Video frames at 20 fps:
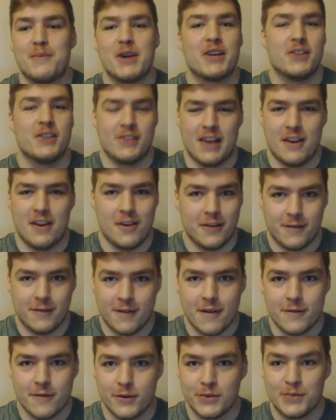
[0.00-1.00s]
I make it sound like
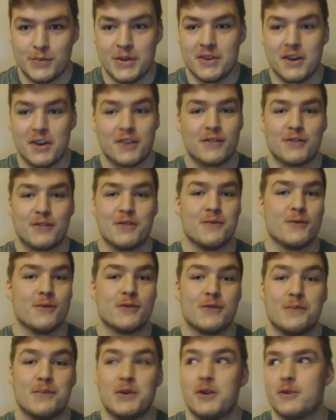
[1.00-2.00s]
forever. It's been like three
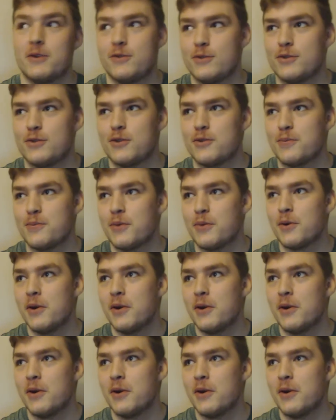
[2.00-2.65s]
months I've been on YouTube,